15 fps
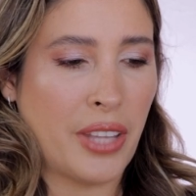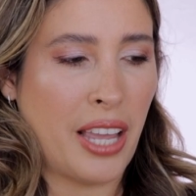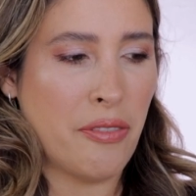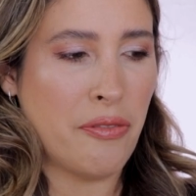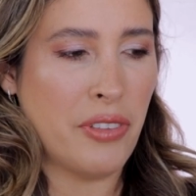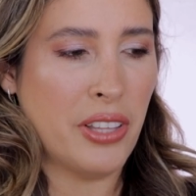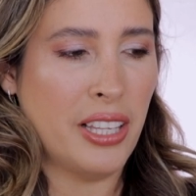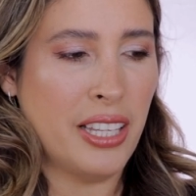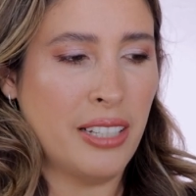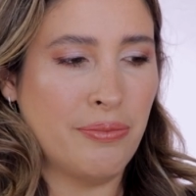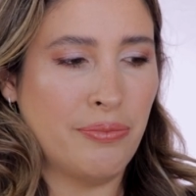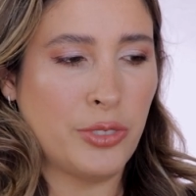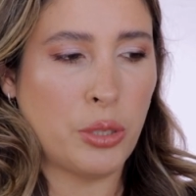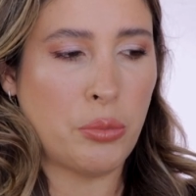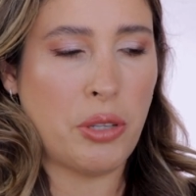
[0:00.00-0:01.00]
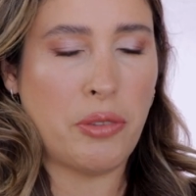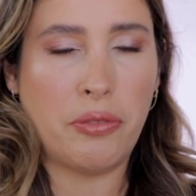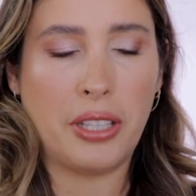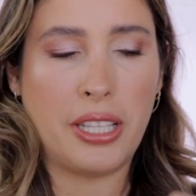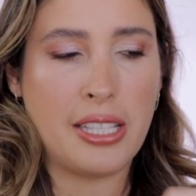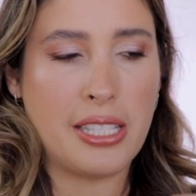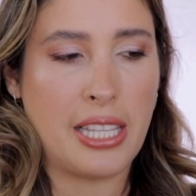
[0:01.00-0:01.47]
I feel it to be
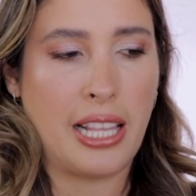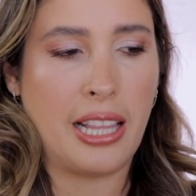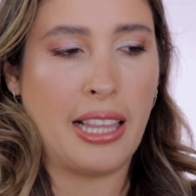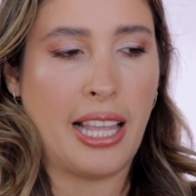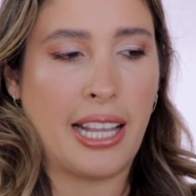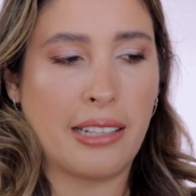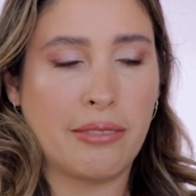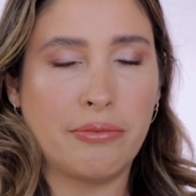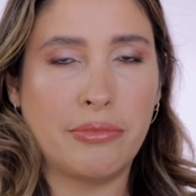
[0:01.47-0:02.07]
flimsy, like